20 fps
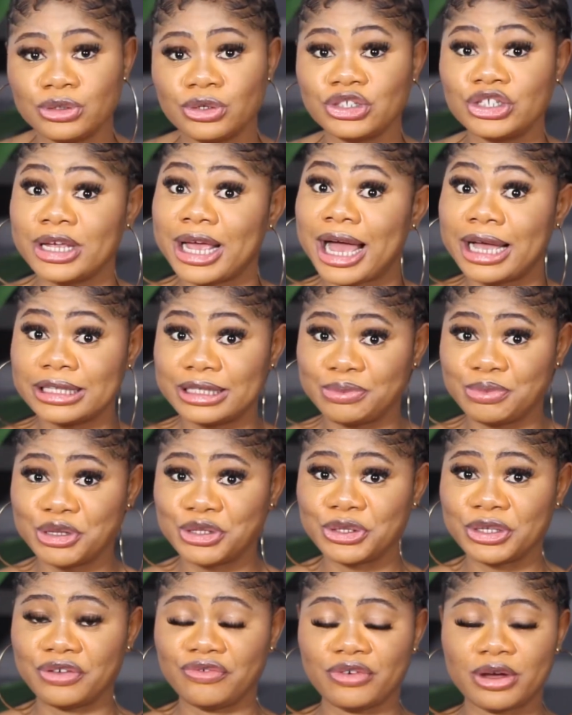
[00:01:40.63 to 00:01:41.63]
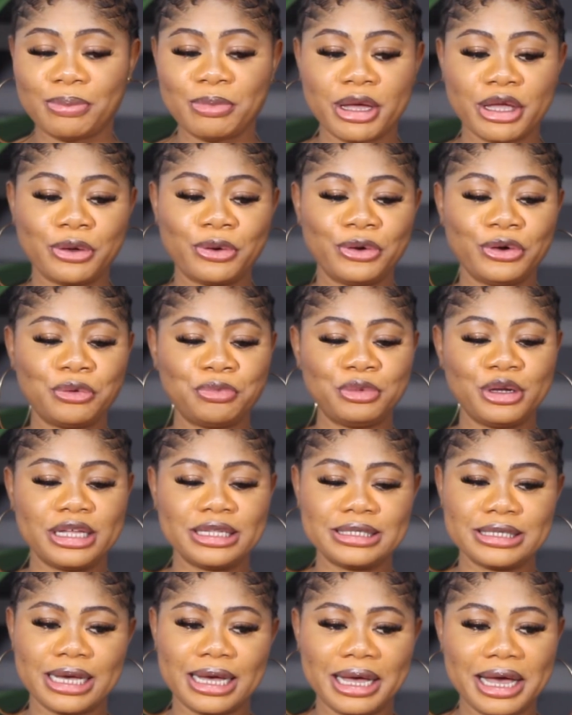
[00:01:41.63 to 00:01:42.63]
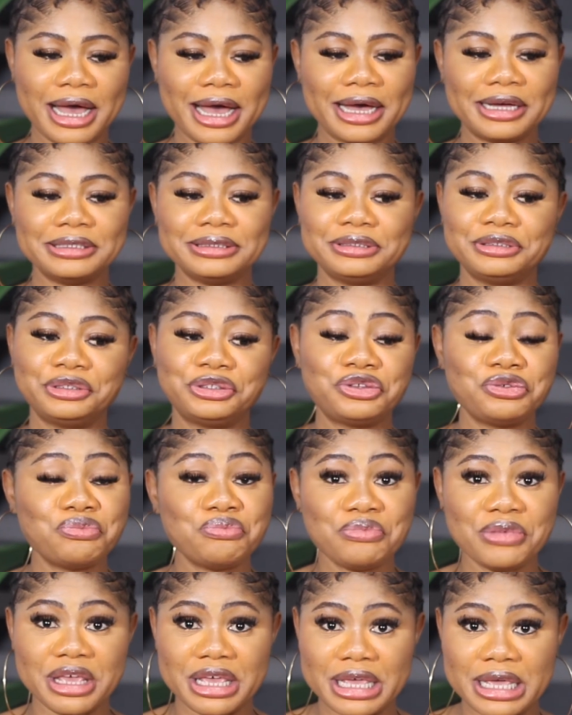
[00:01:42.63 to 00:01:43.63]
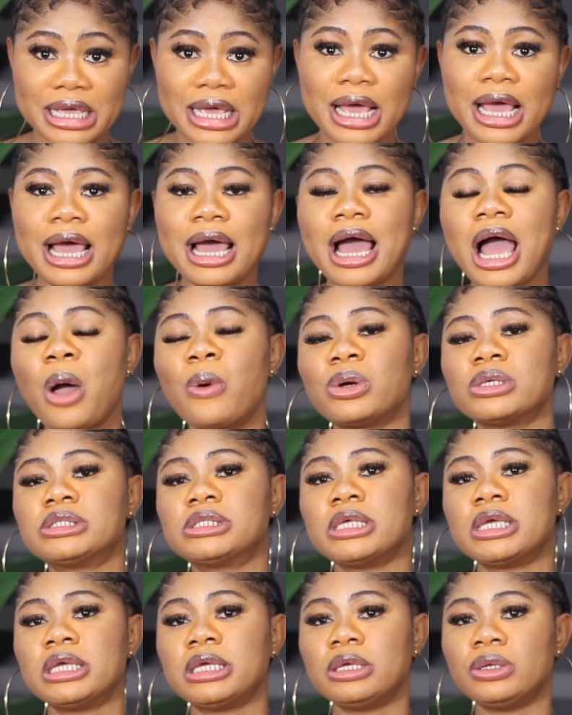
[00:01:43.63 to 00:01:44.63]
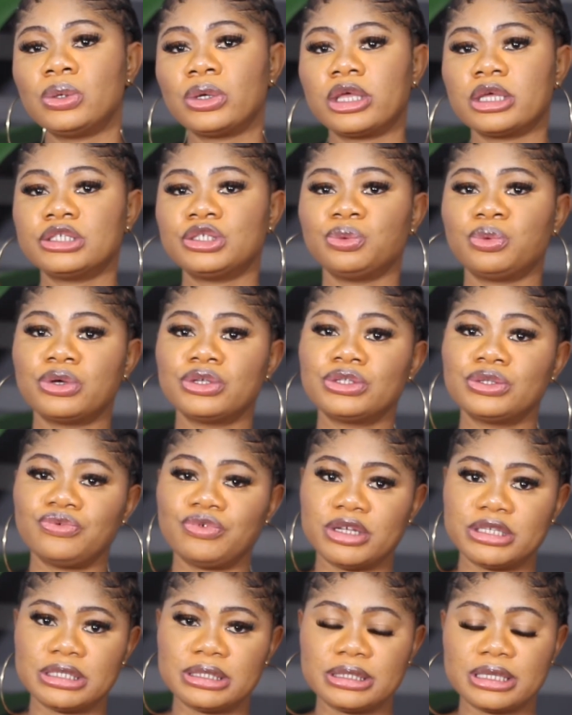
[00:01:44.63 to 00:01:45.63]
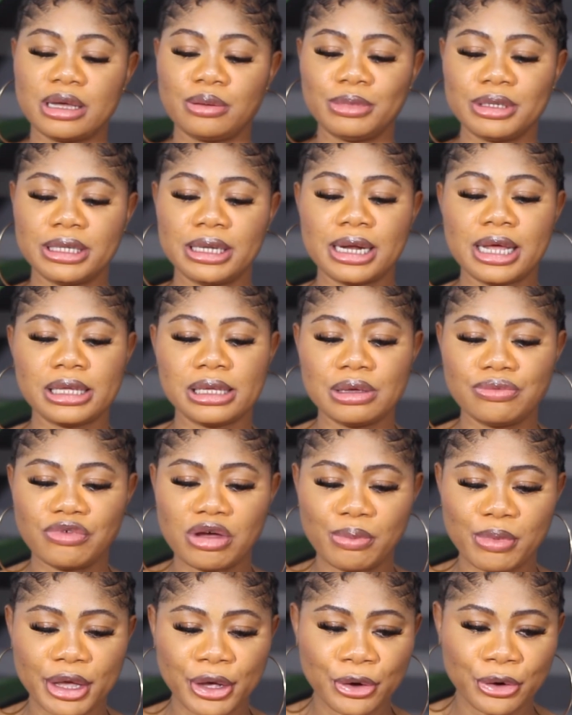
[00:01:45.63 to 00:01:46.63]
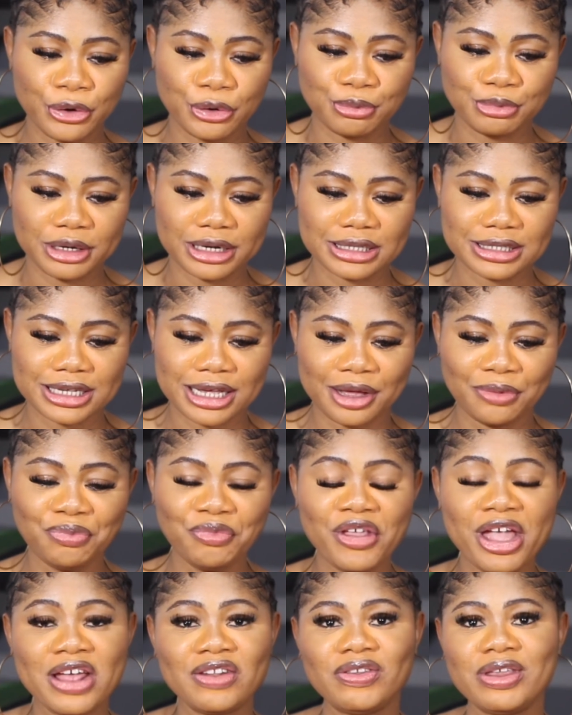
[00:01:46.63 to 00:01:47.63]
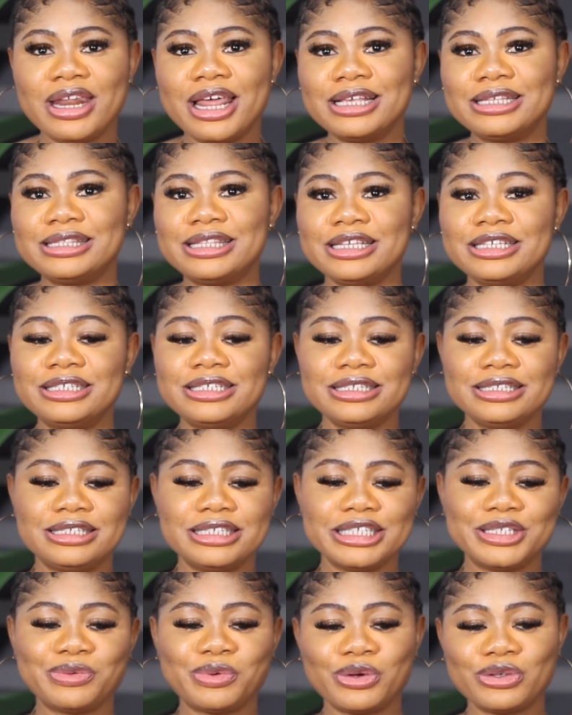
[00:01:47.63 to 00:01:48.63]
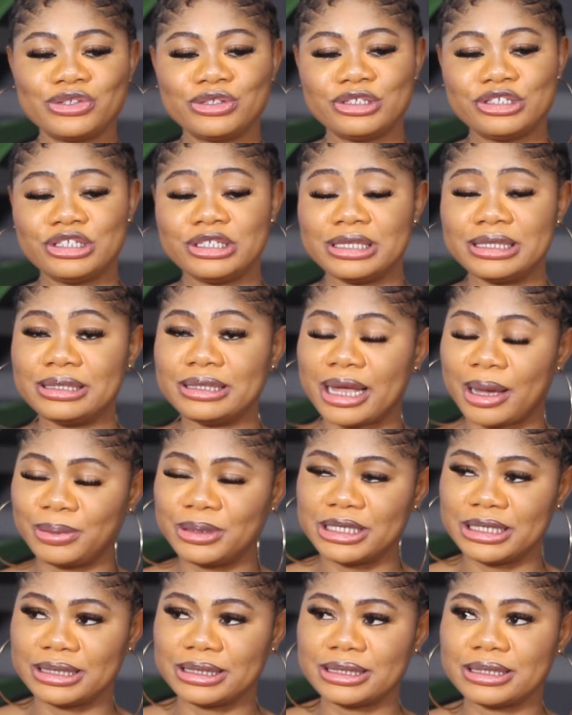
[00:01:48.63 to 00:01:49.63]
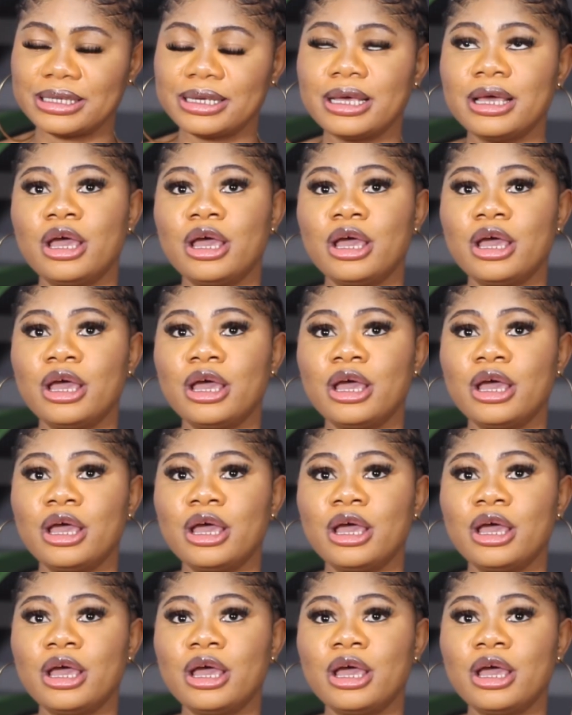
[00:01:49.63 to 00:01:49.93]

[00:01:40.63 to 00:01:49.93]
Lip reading: So she asked me to give her my call up letter, and to me, I was thinking, okay, she wants to register me. Then I gave her my call up letter. The next thing she did was she snapped it.